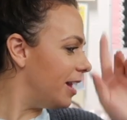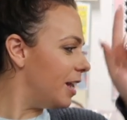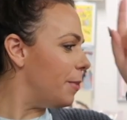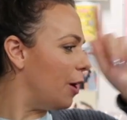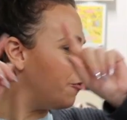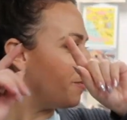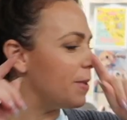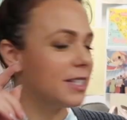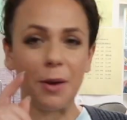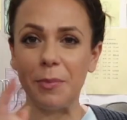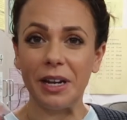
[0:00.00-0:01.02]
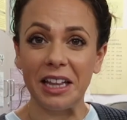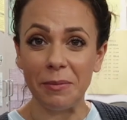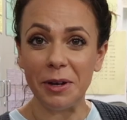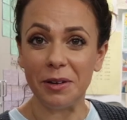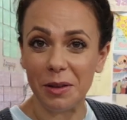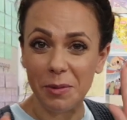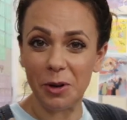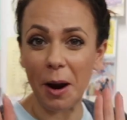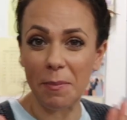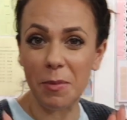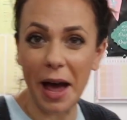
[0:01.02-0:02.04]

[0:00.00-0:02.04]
an email from this company. Let me let me grab the